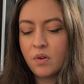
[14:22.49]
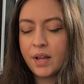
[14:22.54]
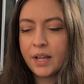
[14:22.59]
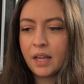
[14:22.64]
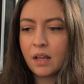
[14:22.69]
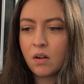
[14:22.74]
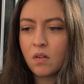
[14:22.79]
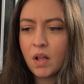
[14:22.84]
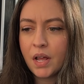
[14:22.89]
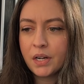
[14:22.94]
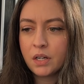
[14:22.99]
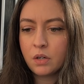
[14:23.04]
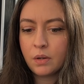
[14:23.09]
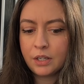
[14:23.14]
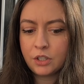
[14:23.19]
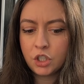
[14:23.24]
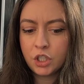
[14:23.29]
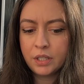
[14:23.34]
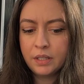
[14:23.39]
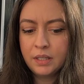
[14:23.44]
I get a lot of
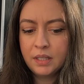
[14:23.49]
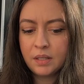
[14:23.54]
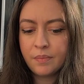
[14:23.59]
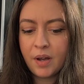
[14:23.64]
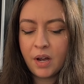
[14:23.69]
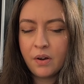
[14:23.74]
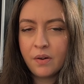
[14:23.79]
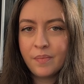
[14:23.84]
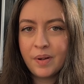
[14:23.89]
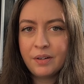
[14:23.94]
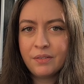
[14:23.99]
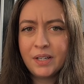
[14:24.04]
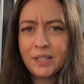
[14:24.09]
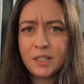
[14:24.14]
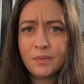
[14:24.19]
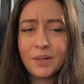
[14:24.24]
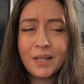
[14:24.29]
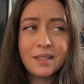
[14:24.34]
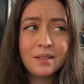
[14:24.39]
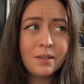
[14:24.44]
questions about my
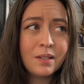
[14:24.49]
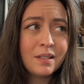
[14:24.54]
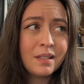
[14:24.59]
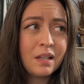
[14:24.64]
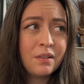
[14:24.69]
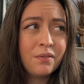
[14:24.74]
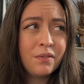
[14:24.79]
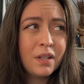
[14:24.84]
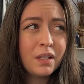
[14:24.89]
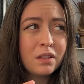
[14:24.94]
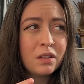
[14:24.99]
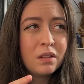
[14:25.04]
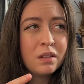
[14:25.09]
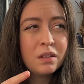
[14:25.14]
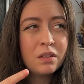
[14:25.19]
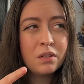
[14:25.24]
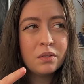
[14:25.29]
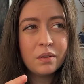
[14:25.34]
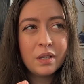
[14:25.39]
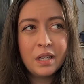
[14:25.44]
raised beds because I have like
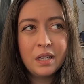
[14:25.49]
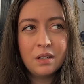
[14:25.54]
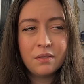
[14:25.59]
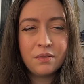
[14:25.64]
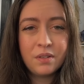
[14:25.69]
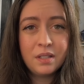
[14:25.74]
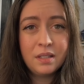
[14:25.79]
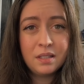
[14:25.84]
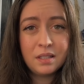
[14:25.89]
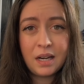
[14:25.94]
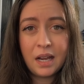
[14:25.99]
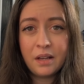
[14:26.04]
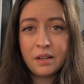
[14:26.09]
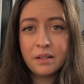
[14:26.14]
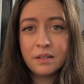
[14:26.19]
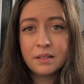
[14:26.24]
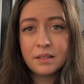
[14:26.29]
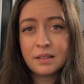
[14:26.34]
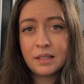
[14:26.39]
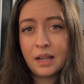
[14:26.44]
3 different
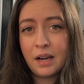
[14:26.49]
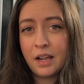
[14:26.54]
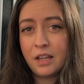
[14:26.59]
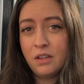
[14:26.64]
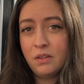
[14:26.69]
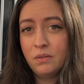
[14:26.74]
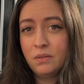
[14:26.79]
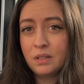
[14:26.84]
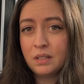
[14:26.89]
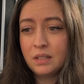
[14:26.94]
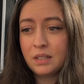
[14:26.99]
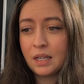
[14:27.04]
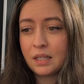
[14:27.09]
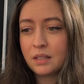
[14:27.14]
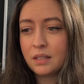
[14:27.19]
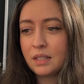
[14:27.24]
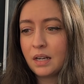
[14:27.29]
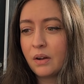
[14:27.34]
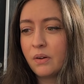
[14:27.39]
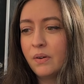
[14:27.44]
styles that I use and
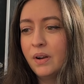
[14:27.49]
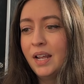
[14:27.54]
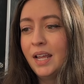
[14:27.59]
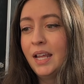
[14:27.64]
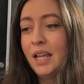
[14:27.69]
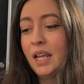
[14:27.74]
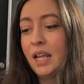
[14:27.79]
test out,